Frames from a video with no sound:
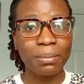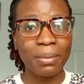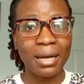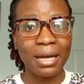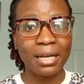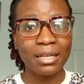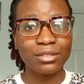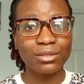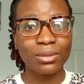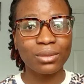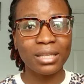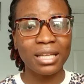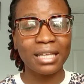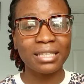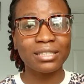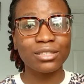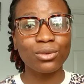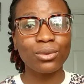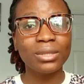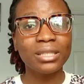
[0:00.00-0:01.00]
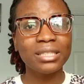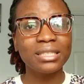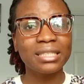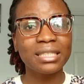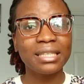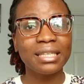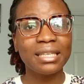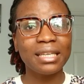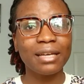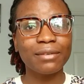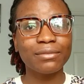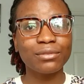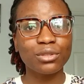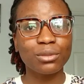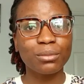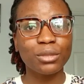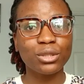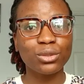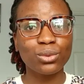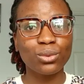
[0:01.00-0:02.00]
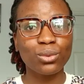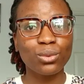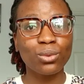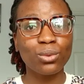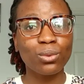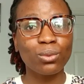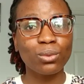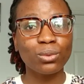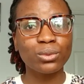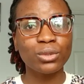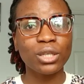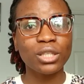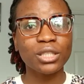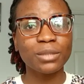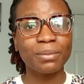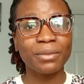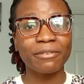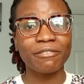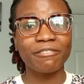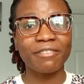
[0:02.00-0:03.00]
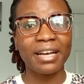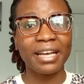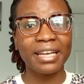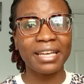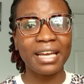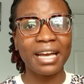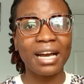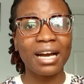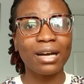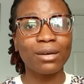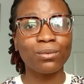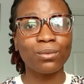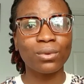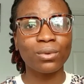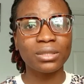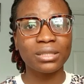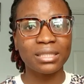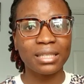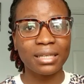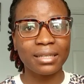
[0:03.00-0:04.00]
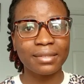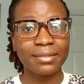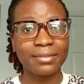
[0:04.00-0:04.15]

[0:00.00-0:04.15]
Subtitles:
pack so that the only thing left to me to cook would just be fire and water.